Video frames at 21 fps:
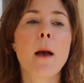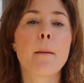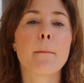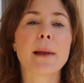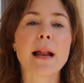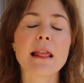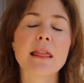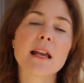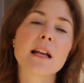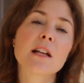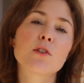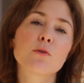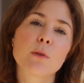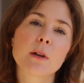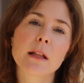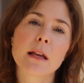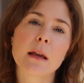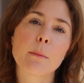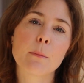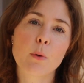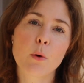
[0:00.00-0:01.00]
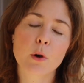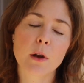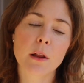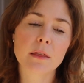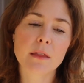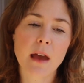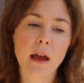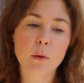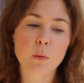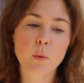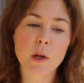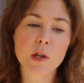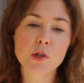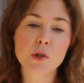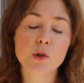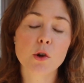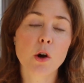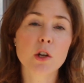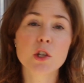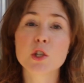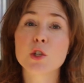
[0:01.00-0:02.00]
but I think it's really important that we do
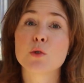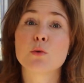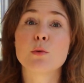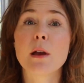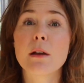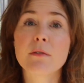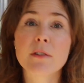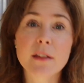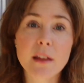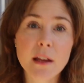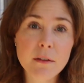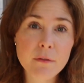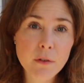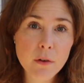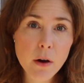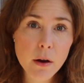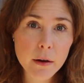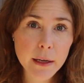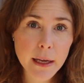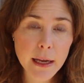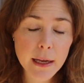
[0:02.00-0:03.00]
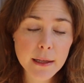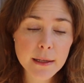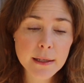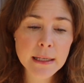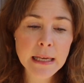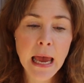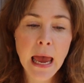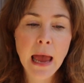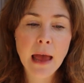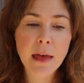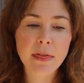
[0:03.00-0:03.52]
not do everything for our kids,